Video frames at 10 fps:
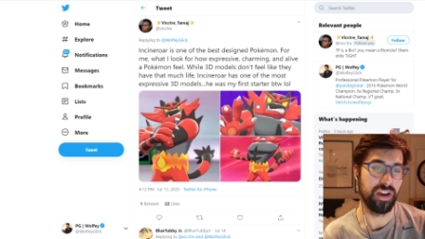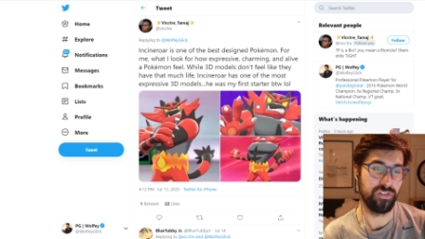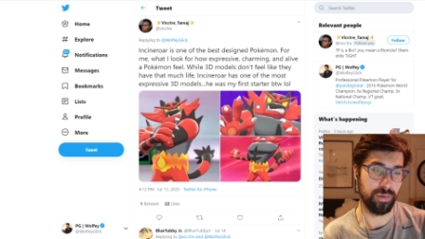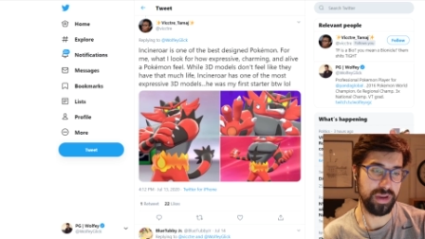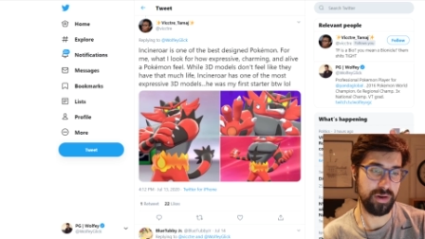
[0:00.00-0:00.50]

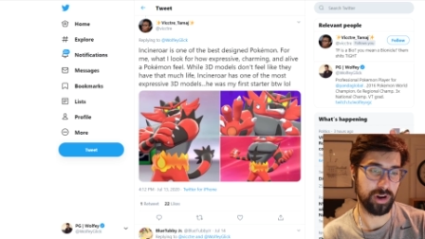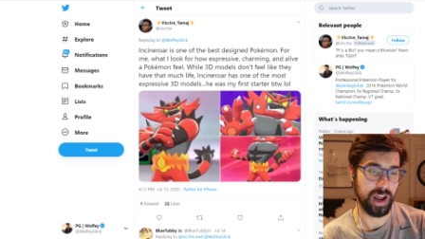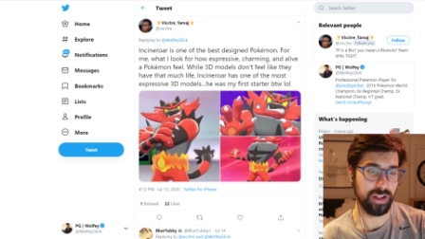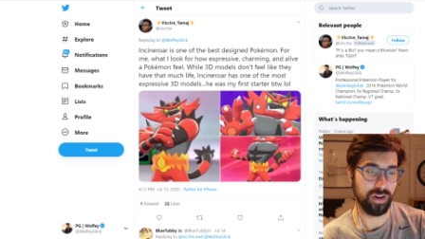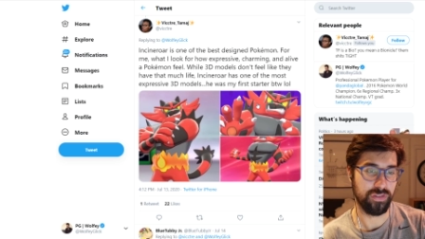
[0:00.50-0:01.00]
For me, what
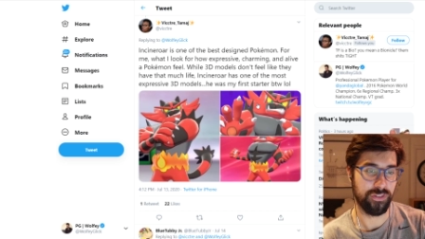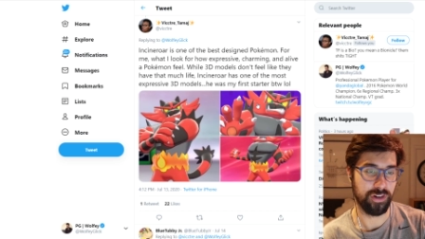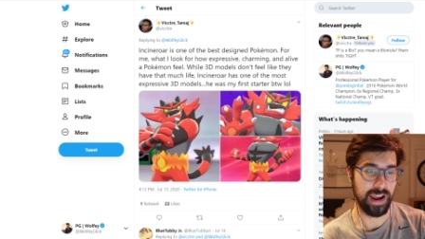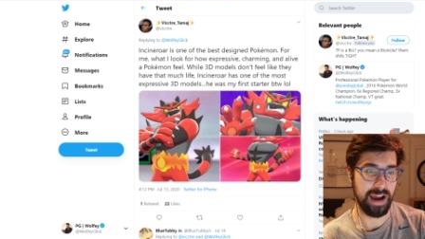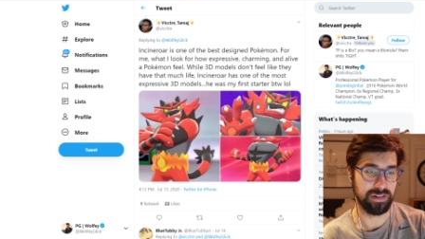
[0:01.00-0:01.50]
I look
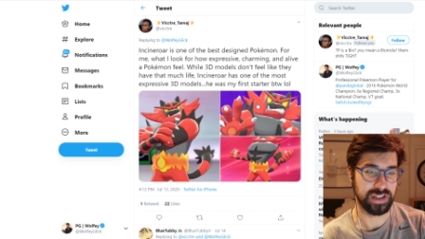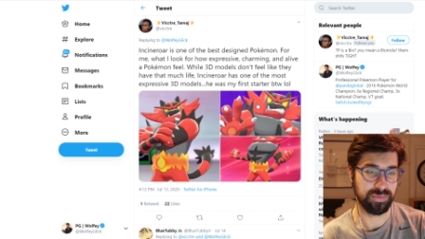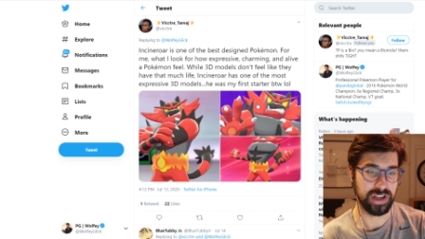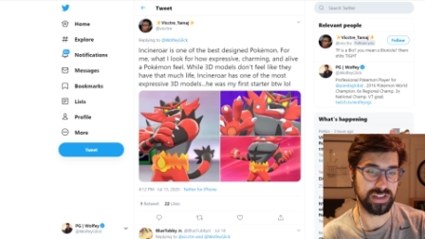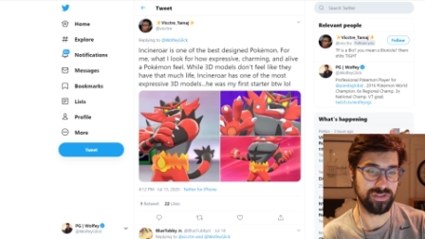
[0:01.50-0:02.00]
for, how
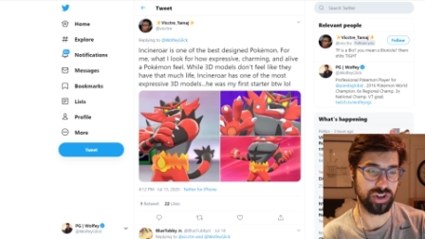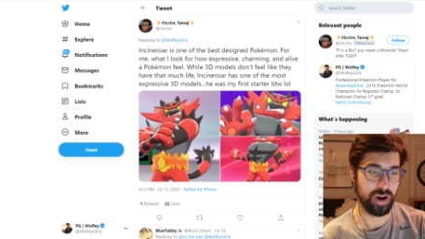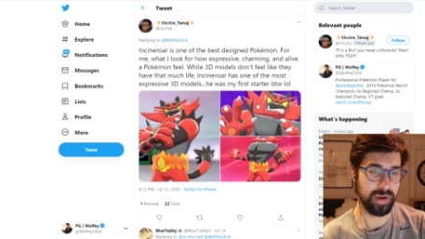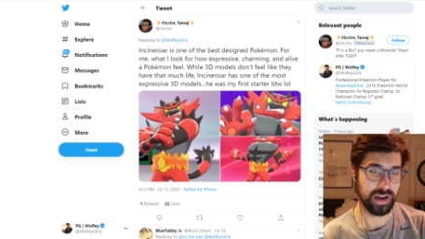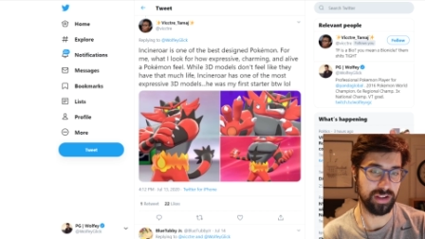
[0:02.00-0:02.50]
expressive,
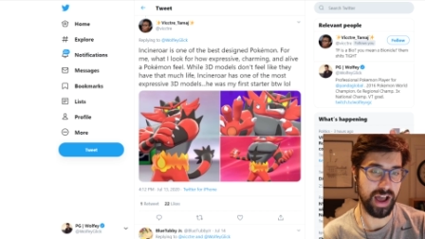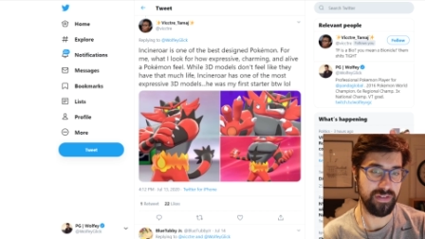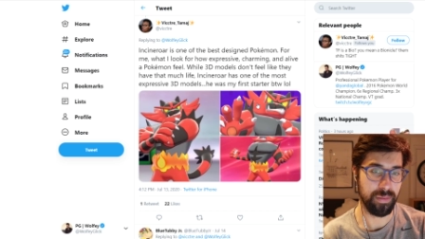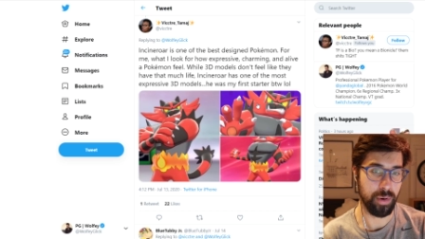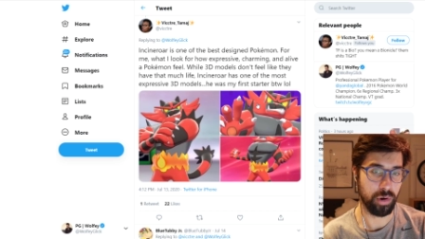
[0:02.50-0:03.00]
charming, and
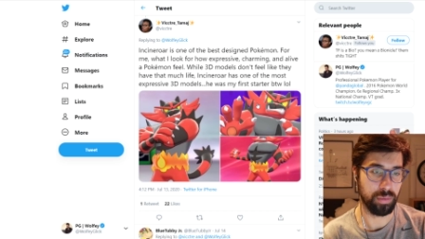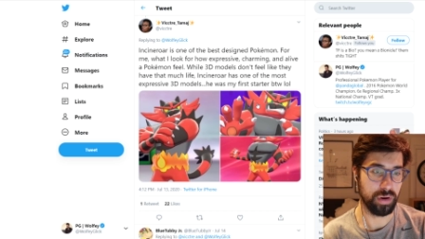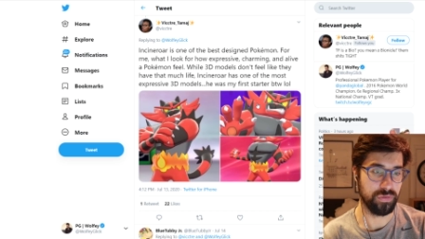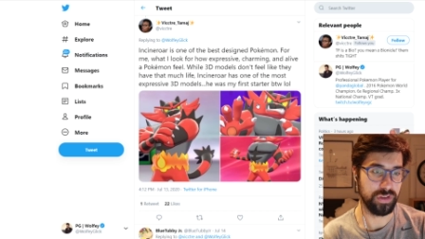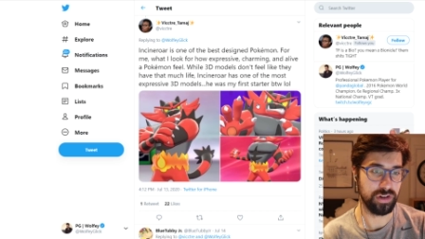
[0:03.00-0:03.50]
alive a
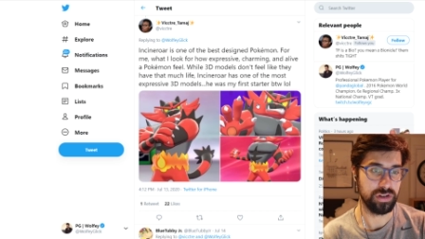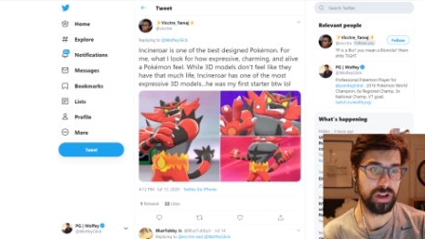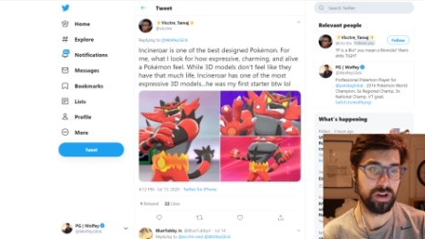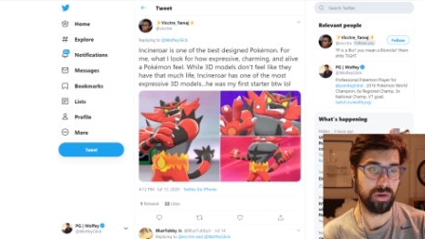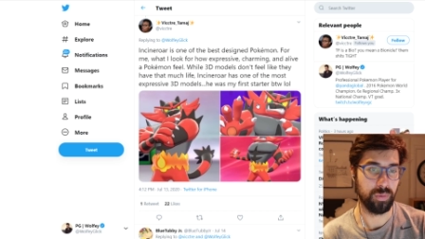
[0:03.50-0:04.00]
Pokemon feel,
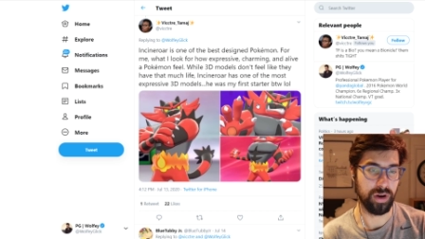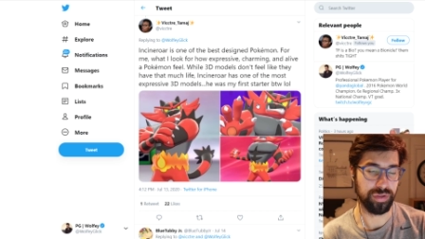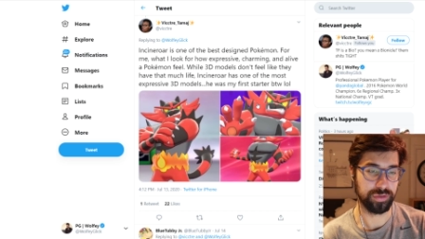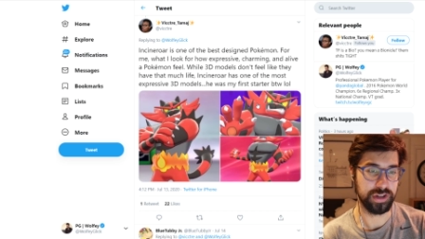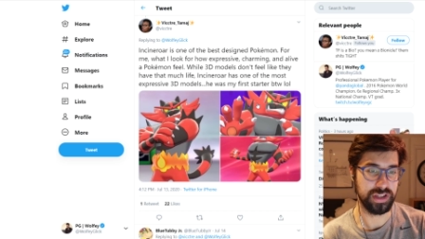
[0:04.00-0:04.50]
while
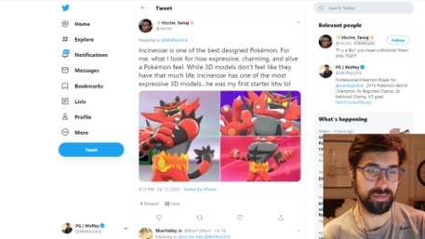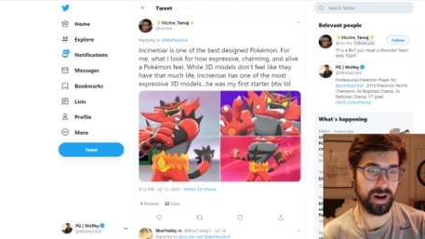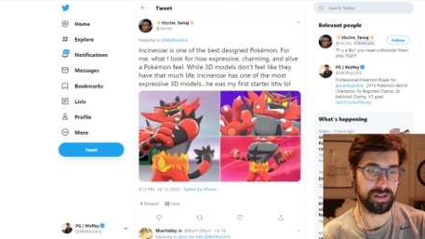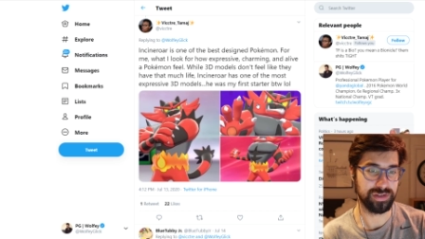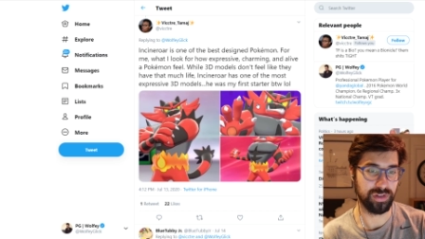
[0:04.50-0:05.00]
3D
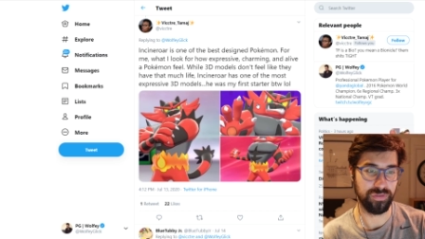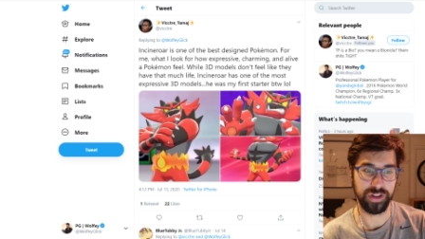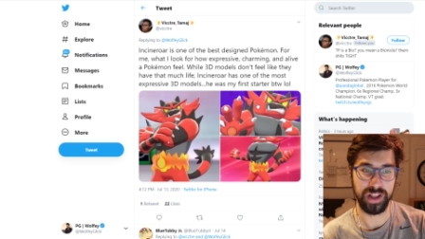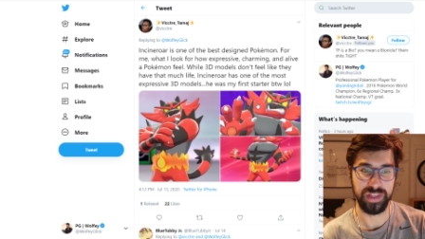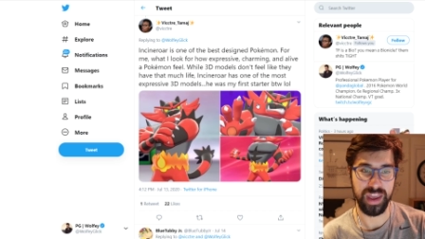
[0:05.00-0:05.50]
models don't feel
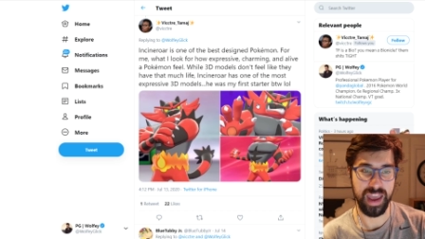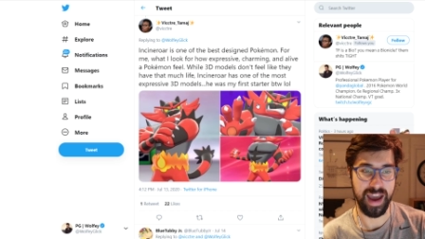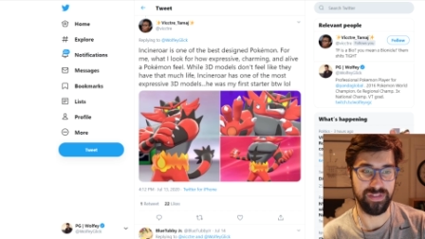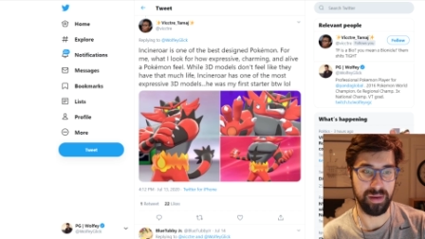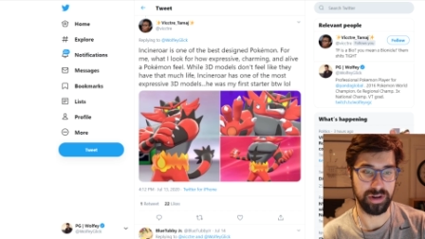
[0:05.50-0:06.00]
like they
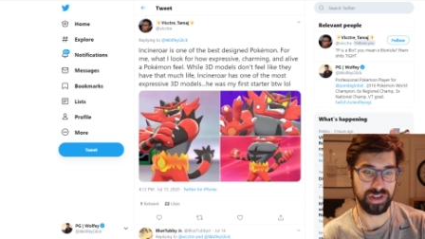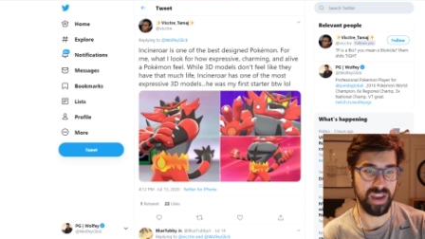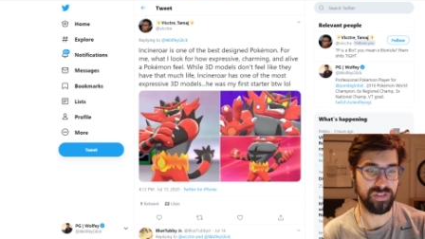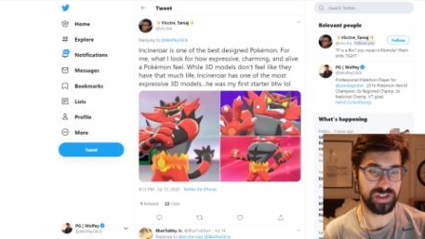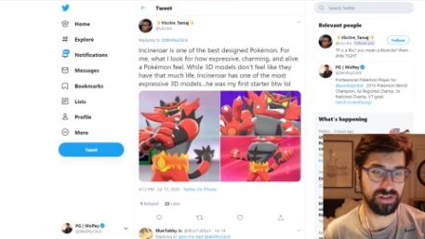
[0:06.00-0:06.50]
have that much
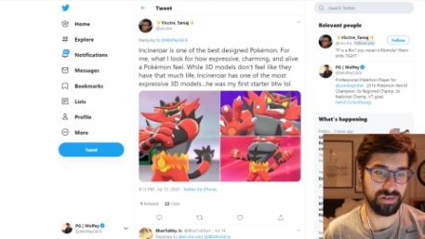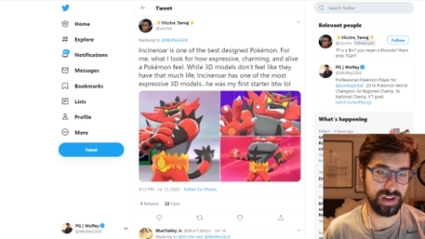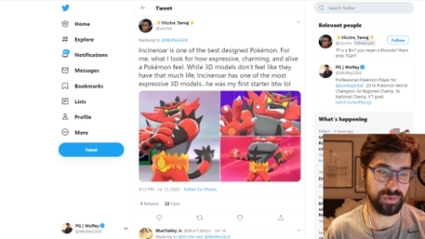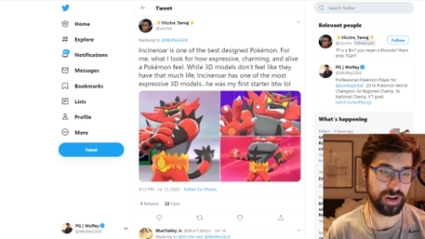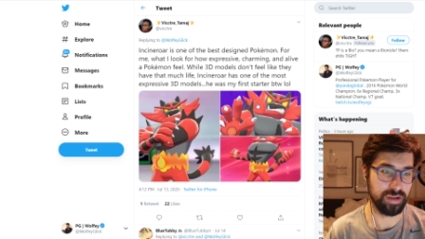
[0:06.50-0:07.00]
life, Incineroar
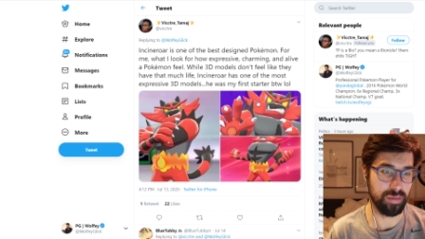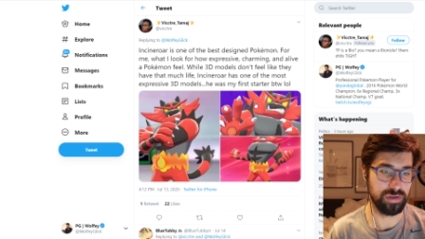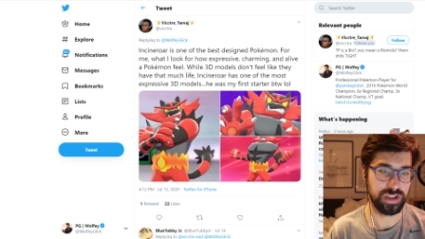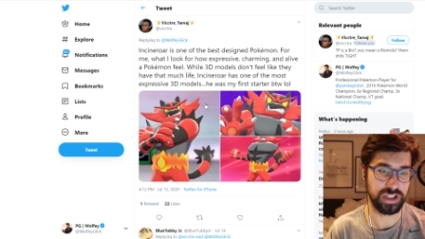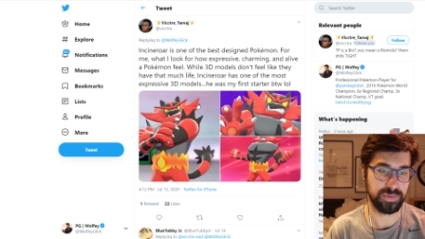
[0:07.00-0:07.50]
has one of the
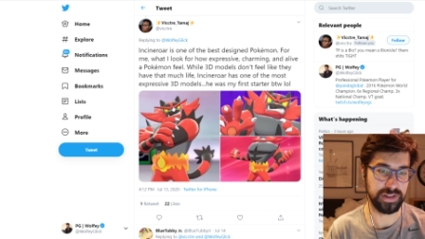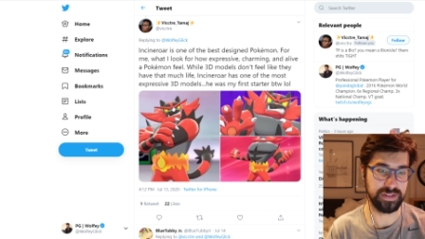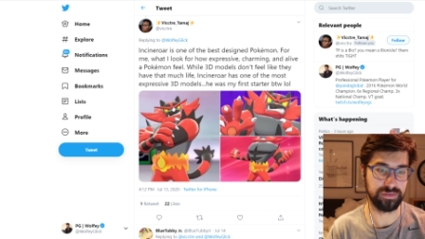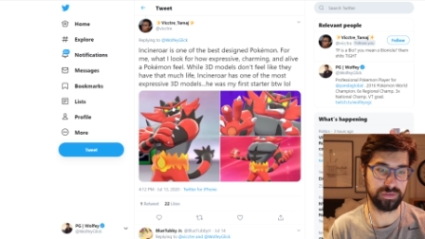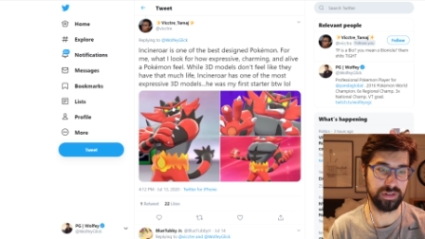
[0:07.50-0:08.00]
most
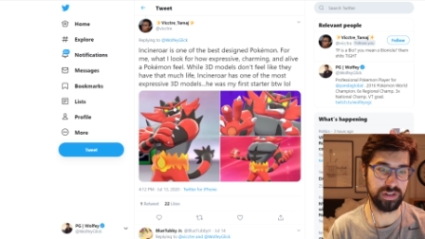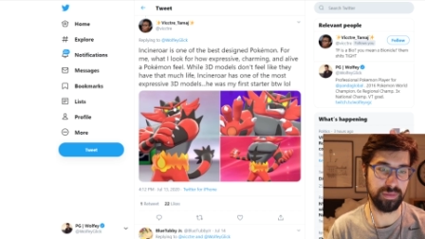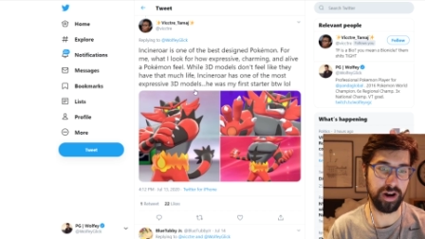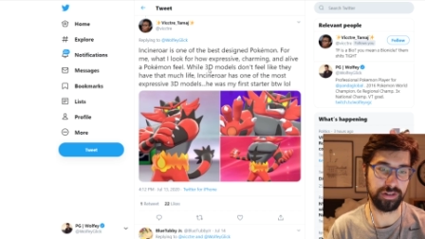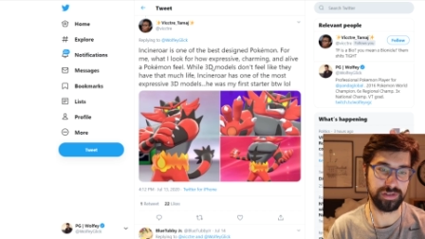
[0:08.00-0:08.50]
expressive 3D
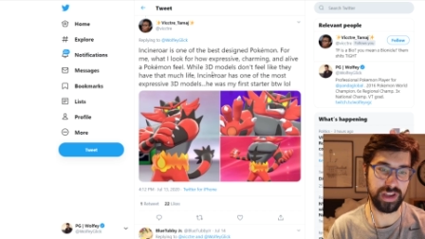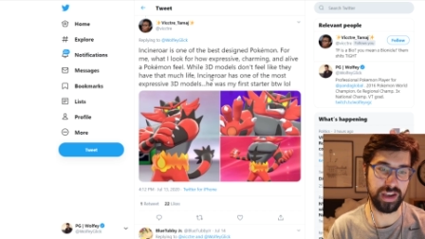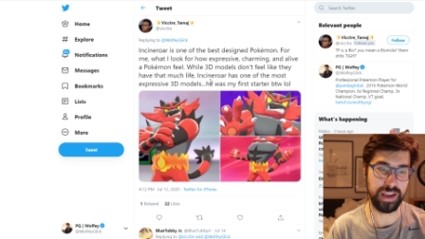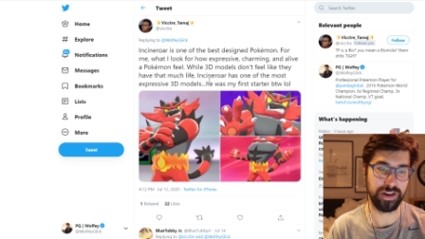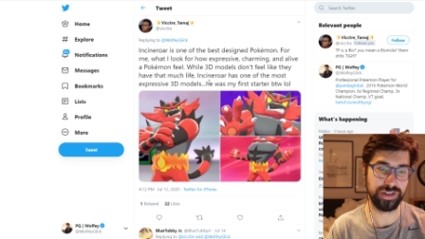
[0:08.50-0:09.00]
models.
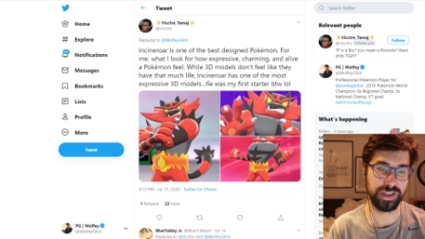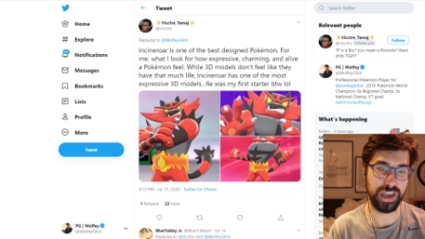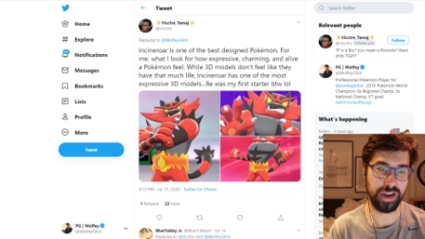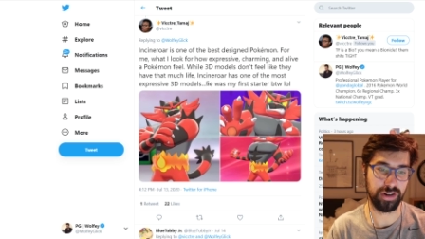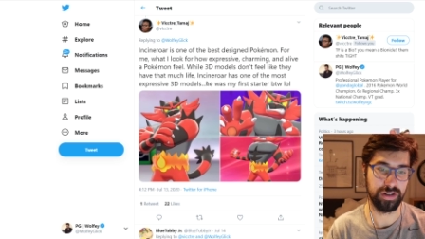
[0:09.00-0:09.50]
And here's the
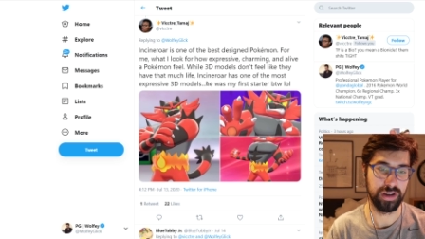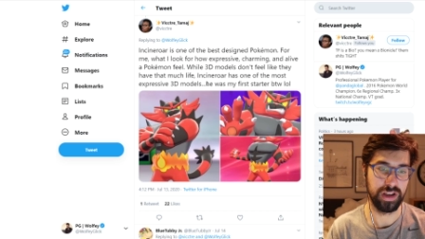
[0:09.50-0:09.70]
kicker.